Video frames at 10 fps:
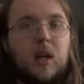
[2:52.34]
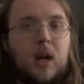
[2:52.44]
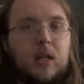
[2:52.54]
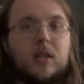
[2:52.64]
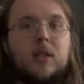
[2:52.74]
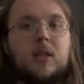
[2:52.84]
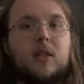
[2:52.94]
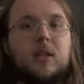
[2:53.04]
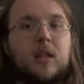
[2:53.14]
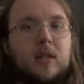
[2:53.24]
I
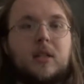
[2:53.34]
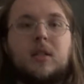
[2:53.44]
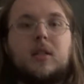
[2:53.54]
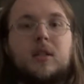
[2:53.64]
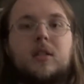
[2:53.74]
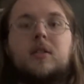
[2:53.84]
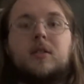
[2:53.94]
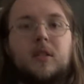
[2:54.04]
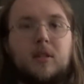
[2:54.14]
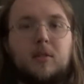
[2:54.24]
didn't
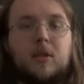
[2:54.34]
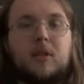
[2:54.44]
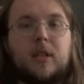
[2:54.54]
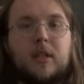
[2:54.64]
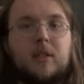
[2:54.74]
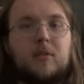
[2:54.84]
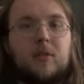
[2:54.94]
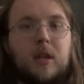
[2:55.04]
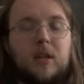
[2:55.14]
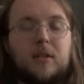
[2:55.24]
see what exactly
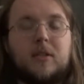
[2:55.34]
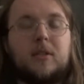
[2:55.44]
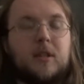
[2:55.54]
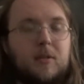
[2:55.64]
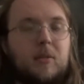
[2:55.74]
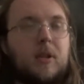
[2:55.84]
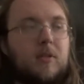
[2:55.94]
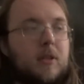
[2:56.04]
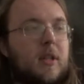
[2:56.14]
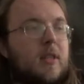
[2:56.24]

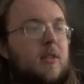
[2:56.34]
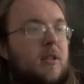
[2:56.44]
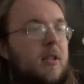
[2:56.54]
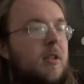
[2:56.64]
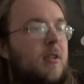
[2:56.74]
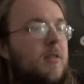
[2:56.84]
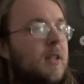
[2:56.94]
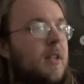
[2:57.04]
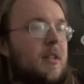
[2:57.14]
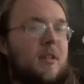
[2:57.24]
they're gonna do with
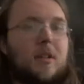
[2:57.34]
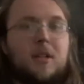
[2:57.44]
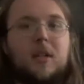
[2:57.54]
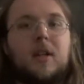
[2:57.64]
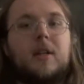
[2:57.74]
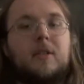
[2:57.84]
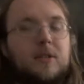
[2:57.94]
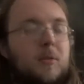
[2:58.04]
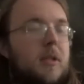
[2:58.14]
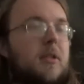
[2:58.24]
it. It was
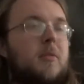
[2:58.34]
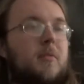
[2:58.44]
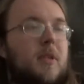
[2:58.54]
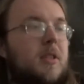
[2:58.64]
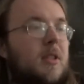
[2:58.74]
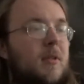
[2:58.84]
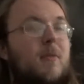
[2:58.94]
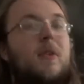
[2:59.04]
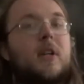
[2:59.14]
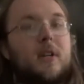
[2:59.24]
weird. It's a
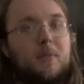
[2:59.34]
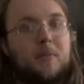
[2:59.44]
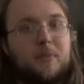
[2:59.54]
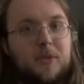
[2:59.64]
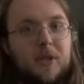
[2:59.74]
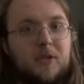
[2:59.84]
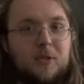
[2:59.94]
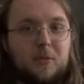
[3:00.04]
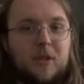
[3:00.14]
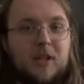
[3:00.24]
very central
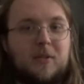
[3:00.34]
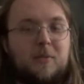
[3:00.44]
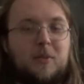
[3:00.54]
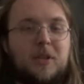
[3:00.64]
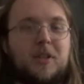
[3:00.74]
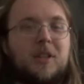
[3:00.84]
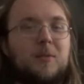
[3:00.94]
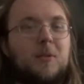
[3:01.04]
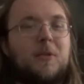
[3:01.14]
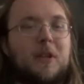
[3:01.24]
plot point to the
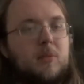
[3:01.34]
movie. The